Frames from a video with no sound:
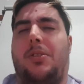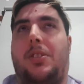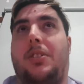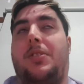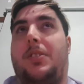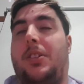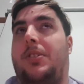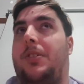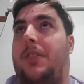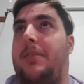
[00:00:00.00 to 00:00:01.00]
it's got
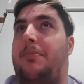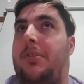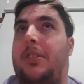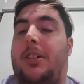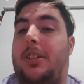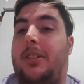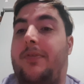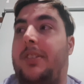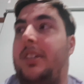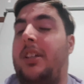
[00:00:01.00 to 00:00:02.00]
such a great plot and
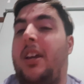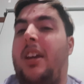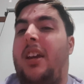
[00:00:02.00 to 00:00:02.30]
everything,